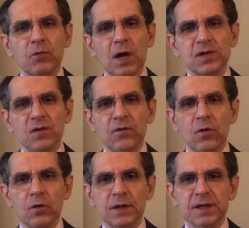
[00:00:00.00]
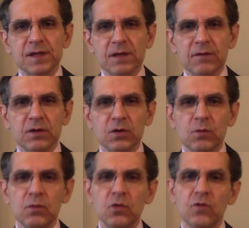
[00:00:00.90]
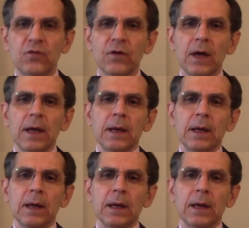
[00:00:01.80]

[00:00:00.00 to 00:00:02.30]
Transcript: price of gold and silver to move